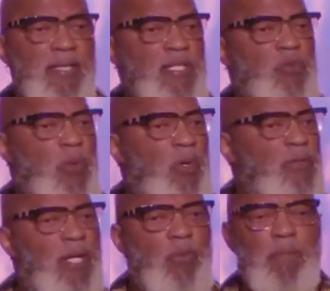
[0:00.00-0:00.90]
In this
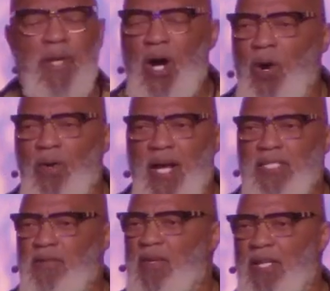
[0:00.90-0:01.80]
world, there will be all
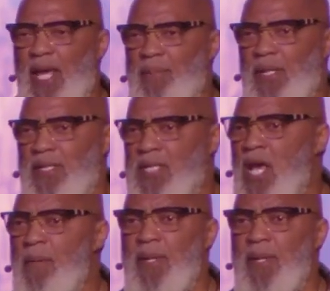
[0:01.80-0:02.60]
kinds of calamities